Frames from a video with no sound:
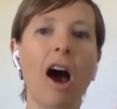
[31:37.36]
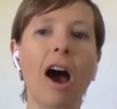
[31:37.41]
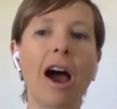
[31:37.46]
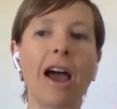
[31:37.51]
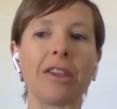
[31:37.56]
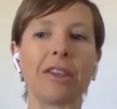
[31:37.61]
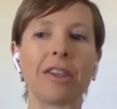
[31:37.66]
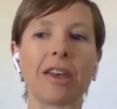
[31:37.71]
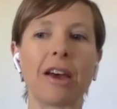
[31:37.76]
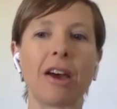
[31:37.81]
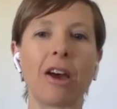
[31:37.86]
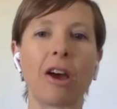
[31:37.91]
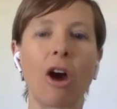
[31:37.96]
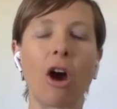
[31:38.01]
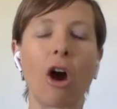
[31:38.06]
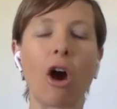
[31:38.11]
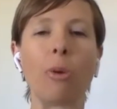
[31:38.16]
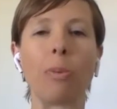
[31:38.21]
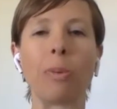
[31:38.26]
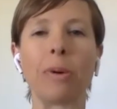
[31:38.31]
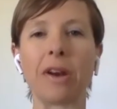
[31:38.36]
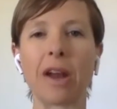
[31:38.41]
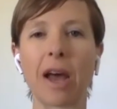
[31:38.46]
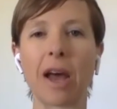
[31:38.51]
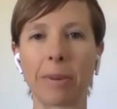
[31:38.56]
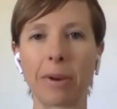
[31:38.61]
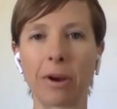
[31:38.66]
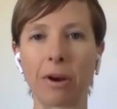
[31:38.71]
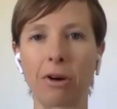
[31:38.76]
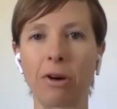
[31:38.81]
either opened
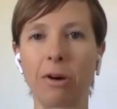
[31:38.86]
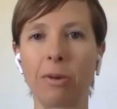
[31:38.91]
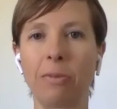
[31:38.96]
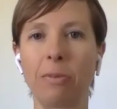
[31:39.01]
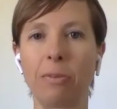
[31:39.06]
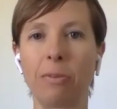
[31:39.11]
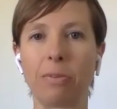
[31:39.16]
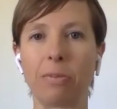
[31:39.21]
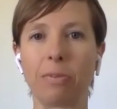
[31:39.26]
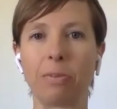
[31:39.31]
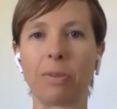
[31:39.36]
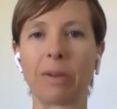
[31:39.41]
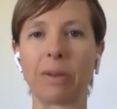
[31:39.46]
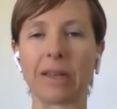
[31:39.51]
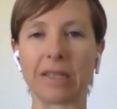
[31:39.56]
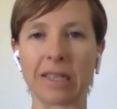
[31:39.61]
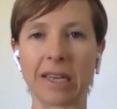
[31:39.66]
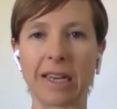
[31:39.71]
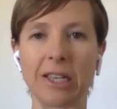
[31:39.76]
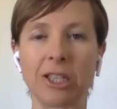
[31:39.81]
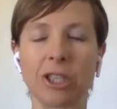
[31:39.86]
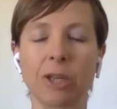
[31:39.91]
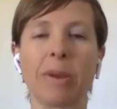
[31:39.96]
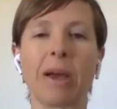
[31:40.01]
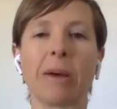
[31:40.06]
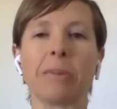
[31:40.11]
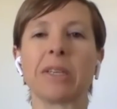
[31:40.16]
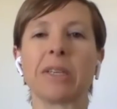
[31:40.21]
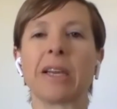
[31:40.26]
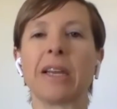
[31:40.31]
up her ability to be
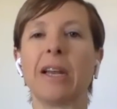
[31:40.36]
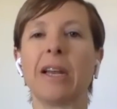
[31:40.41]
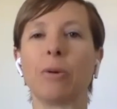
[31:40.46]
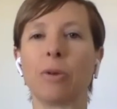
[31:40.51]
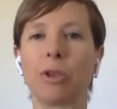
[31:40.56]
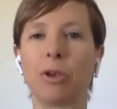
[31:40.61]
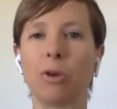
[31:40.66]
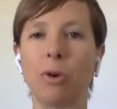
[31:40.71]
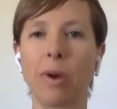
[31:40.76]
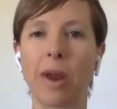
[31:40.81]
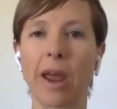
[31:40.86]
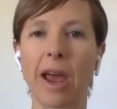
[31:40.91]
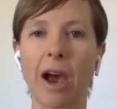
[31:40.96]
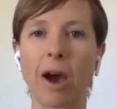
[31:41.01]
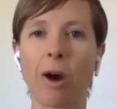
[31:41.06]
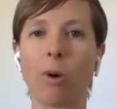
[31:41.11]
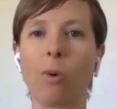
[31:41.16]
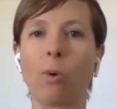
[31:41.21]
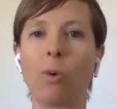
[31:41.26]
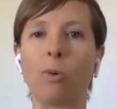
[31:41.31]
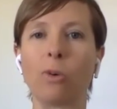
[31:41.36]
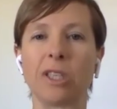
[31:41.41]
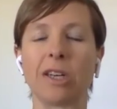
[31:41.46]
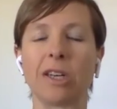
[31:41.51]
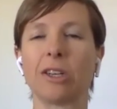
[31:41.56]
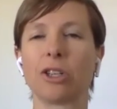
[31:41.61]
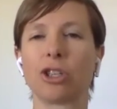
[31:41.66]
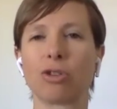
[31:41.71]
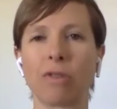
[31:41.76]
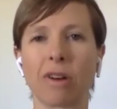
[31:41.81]
able to connect with you now, or did
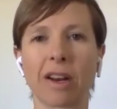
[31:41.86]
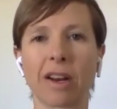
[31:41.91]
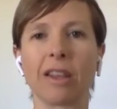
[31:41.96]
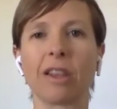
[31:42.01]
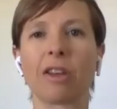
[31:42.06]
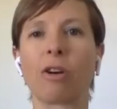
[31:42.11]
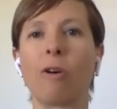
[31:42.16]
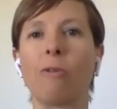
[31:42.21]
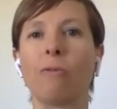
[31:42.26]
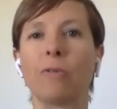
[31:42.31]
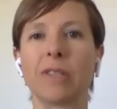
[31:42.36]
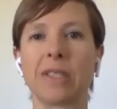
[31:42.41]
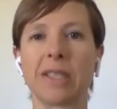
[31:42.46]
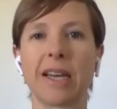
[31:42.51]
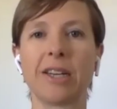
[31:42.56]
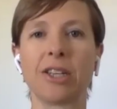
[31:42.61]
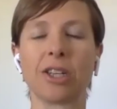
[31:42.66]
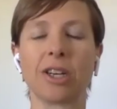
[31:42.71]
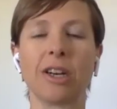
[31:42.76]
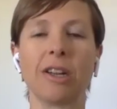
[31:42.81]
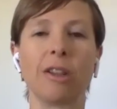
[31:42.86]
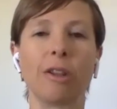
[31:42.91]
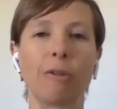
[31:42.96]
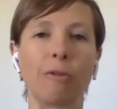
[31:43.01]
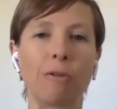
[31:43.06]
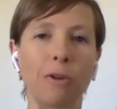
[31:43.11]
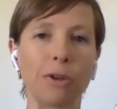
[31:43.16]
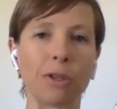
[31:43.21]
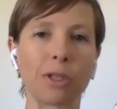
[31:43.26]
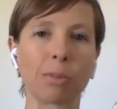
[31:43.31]
it trigger the conversation in the
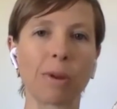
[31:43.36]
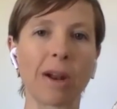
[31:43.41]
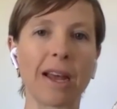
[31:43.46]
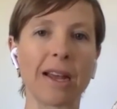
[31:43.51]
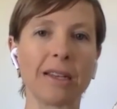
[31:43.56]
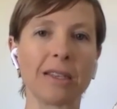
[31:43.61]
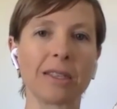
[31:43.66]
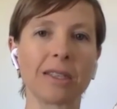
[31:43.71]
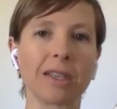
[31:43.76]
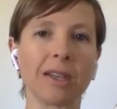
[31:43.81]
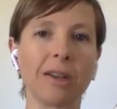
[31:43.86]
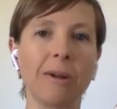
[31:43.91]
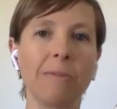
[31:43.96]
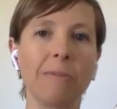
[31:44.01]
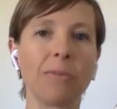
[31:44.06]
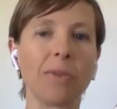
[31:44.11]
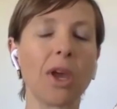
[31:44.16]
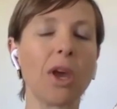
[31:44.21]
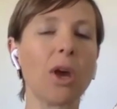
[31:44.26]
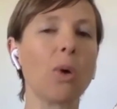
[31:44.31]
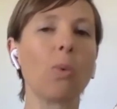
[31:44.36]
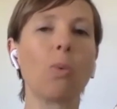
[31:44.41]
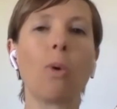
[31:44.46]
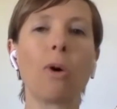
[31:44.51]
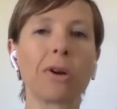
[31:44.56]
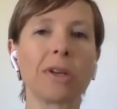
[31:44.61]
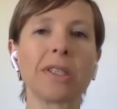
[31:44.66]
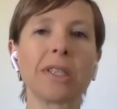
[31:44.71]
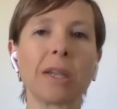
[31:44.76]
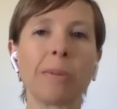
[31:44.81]
first place?
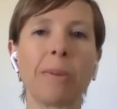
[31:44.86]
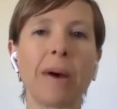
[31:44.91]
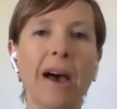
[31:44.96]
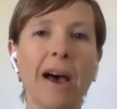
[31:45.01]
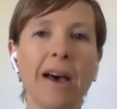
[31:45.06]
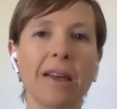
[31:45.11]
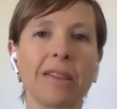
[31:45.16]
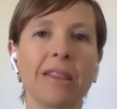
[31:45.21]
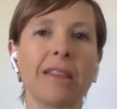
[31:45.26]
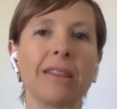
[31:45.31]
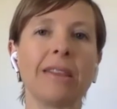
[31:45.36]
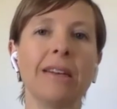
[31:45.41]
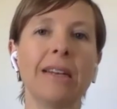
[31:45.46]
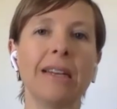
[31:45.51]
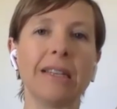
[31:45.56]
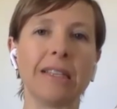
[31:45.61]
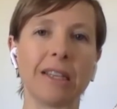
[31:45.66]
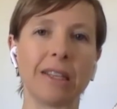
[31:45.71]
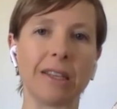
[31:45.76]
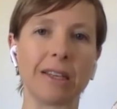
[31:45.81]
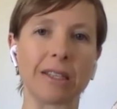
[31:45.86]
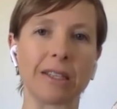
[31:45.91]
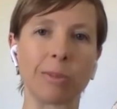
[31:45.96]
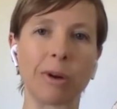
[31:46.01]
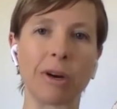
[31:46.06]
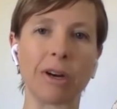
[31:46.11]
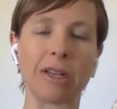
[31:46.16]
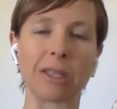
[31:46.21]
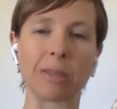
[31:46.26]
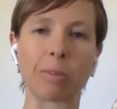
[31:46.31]
What is the part that the near-death
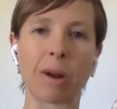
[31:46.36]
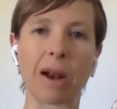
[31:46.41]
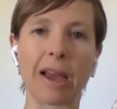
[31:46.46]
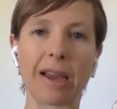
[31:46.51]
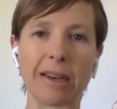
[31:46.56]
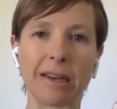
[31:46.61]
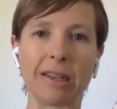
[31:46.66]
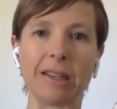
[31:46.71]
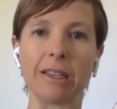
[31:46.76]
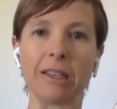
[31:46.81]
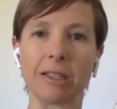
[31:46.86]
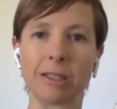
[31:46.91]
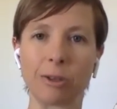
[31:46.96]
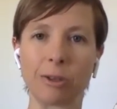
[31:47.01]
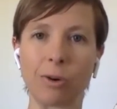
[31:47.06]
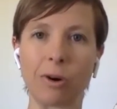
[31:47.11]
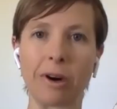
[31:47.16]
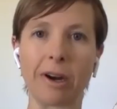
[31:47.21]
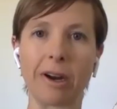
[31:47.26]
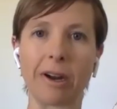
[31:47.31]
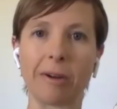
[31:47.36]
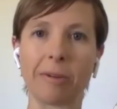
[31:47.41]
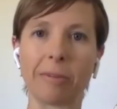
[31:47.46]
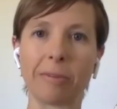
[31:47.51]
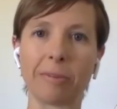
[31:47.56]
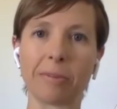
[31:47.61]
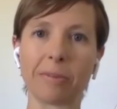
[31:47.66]
experience played in this story?